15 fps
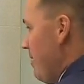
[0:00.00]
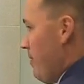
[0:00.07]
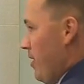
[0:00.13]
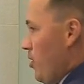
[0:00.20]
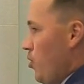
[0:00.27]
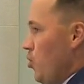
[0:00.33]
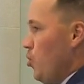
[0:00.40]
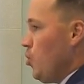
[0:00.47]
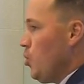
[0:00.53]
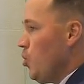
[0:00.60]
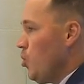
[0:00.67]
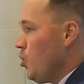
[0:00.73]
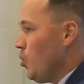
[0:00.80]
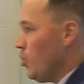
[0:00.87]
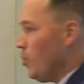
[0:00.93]
I'm like,
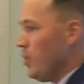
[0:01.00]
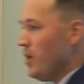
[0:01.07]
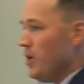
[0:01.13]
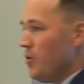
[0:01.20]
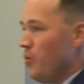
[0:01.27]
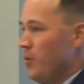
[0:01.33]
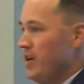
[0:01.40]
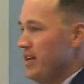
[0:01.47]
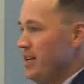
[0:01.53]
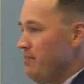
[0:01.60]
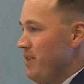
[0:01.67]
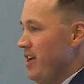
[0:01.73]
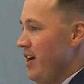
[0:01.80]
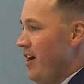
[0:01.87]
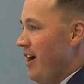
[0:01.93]
ooh, wouldn't it
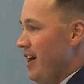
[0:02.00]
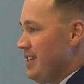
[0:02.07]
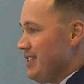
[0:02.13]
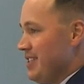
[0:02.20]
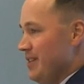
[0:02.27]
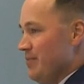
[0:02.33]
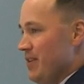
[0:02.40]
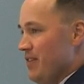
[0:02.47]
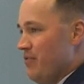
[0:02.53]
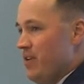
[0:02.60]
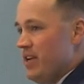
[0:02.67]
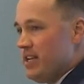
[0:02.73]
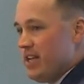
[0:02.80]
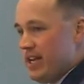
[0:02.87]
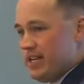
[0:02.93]
be awesome if
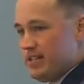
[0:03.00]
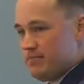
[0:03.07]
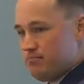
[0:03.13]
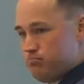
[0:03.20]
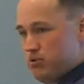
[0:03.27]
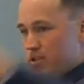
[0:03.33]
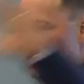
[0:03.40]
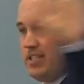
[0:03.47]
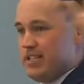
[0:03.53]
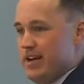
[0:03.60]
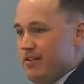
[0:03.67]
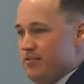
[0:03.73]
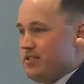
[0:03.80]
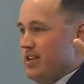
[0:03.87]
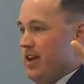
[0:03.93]
we could put this
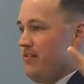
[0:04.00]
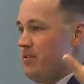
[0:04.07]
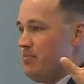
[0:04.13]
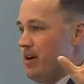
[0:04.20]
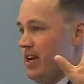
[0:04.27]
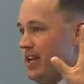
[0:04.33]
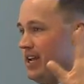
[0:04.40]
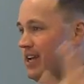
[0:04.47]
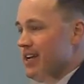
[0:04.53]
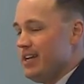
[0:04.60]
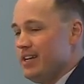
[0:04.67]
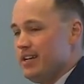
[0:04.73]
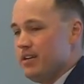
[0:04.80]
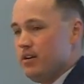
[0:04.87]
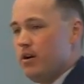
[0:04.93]
out to everybody?
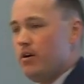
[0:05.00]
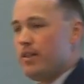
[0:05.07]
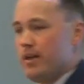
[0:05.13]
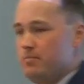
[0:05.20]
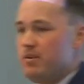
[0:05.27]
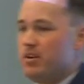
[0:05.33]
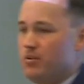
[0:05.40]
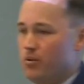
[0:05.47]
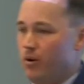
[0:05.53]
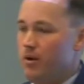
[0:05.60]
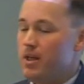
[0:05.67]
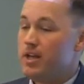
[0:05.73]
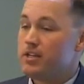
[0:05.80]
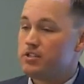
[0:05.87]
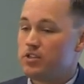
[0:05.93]
Oh, that'd be
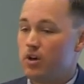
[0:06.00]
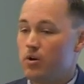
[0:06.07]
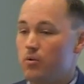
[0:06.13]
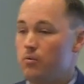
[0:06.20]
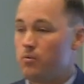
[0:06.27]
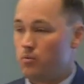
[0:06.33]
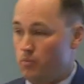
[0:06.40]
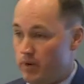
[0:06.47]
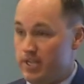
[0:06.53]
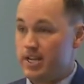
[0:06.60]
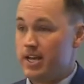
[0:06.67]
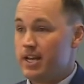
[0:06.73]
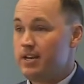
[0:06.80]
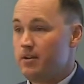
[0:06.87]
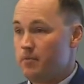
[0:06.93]
cool. So we
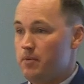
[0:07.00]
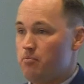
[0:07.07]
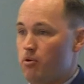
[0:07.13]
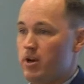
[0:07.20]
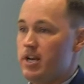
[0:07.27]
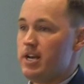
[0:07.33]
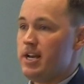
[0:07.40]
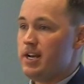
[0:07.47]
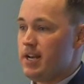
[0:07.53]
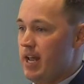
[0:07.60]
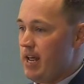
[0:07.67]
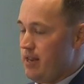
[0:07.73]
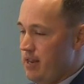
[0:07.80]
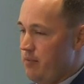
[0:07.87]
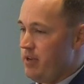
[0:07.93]
did. We printed it,
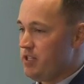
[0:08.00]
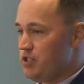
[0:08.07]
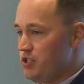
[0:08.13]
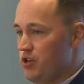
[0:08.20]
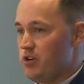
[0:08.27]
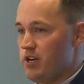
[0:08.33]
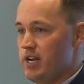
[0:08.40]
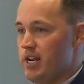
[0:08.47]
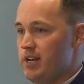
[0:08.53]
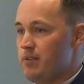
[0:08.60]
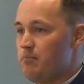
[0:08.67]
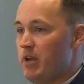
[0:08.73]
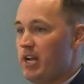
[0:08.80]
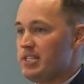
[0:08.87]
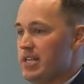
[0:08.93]
and then we inserted
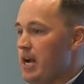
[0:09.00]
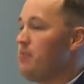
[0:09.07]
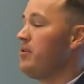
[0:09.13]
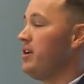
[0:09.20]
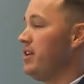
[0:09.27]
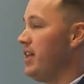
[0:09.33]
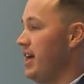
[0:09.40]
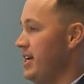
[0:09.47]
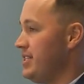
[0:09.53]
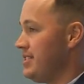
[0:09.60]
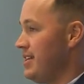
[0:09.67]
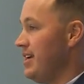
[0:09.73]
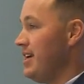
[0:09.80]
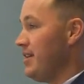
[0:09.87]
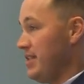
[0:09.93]
it because I
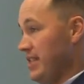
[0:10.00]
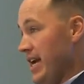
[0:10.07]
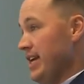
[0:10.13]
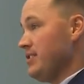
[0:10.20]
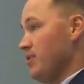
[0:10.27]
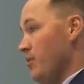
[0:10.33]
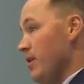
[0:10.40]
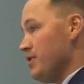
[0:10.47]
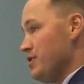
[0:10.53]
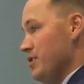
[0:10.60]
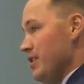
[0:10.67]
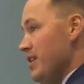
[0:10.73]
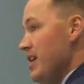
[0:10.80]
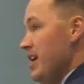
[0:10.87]
realized, because I asked the question,